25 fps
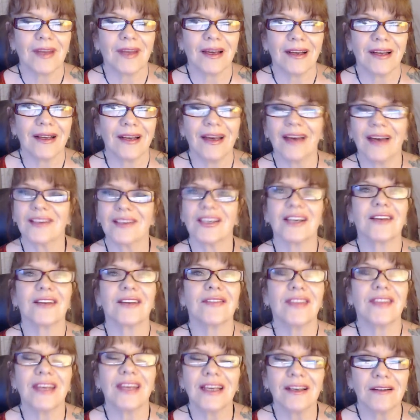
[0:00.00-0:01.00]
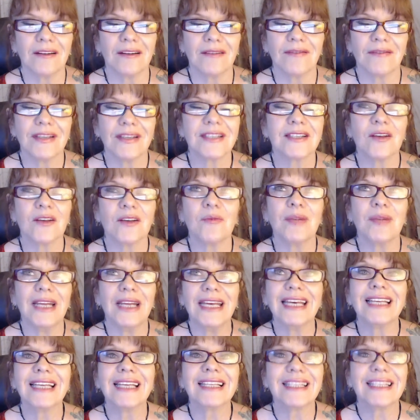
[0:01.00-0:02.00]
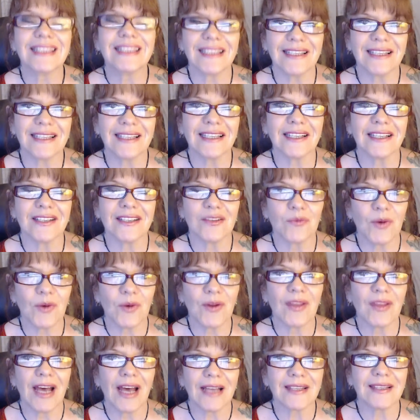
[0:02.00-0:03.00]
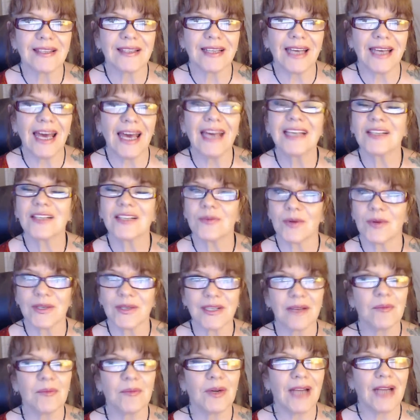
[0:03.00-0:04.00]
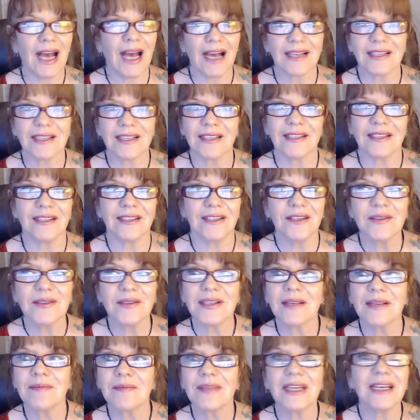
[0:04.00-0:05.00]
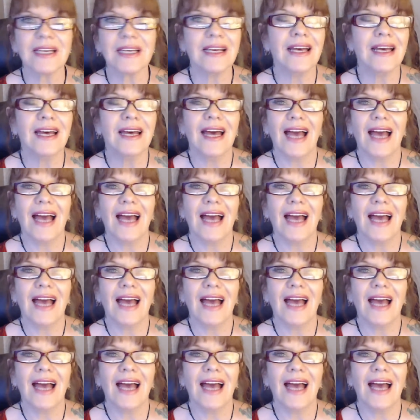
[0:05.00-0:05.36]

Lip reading: Gosh, I could think of so many instances where that's the case, where someone asks us to do something.